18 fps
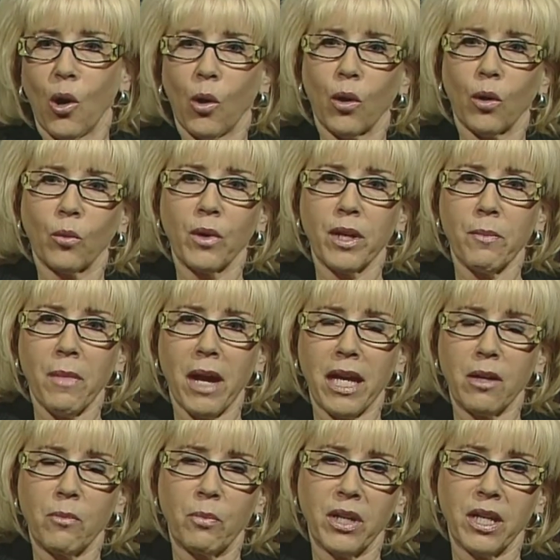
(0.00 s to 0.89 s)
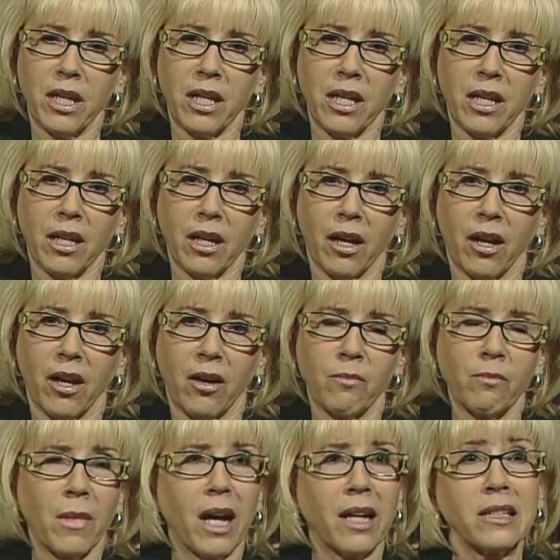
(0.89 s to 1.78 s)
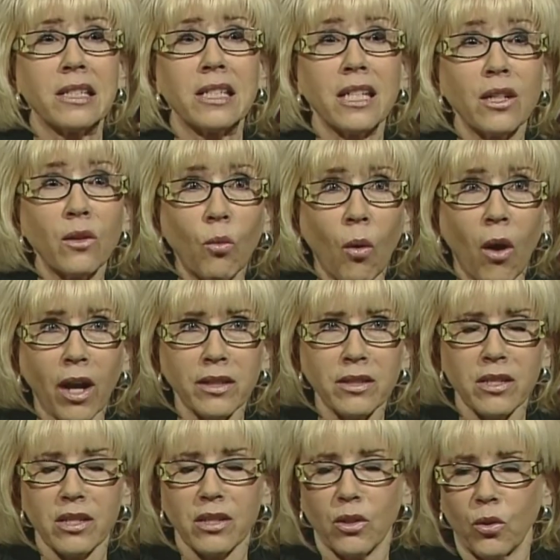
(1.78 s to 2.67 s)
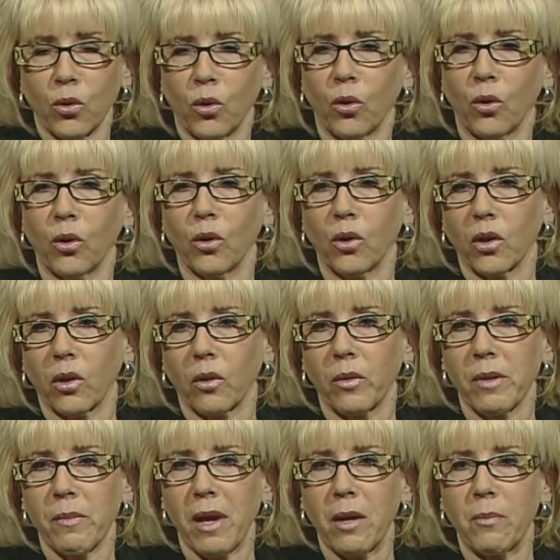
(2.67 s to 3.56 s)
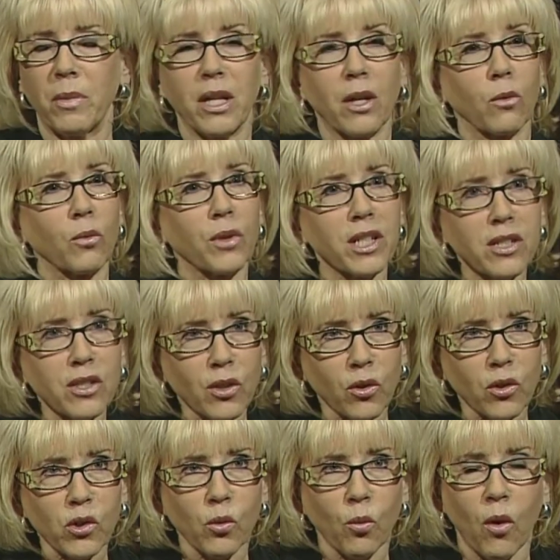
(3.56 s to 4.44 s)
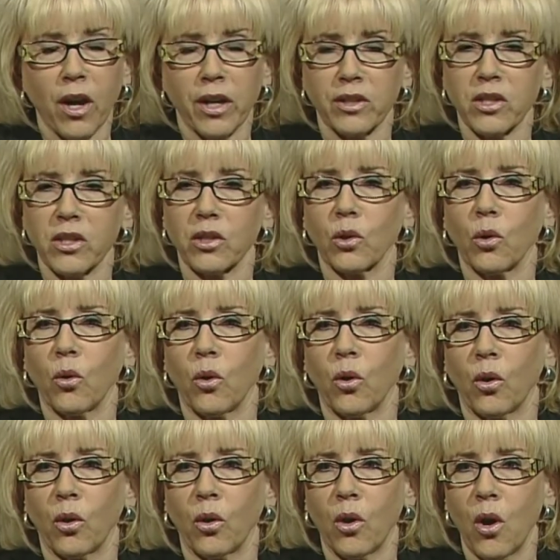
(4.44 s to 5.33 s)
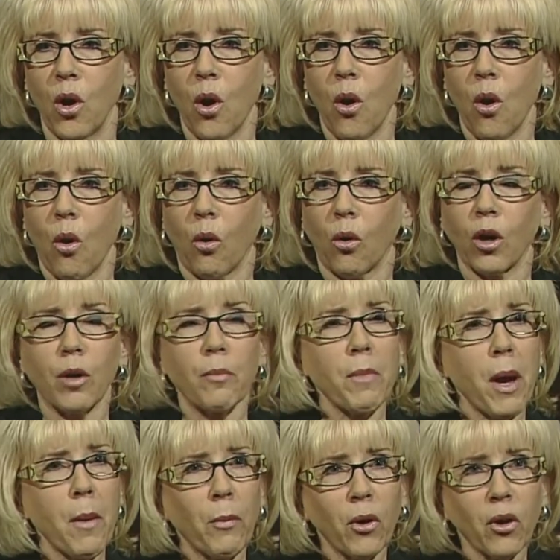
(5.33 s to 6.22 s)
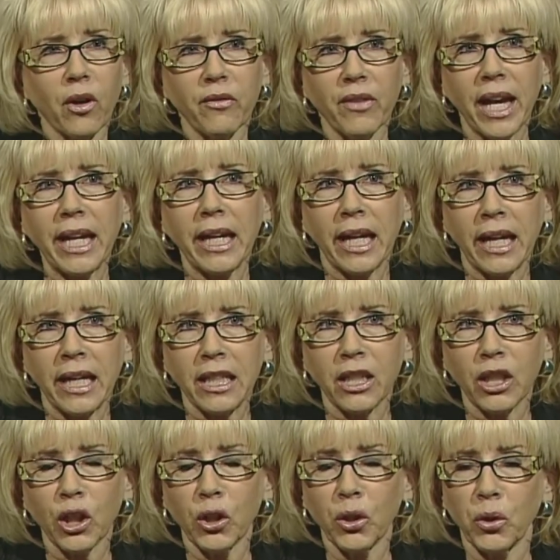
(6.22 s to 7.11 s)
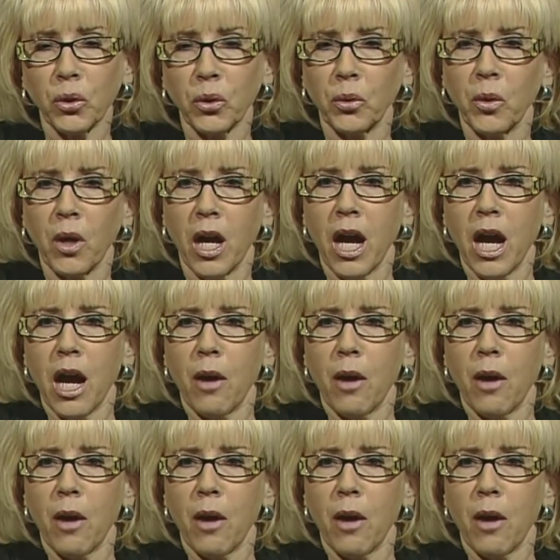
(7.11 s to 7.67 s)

or we may be um, a D1 school, or we may be a Research One school, or a member of AAU.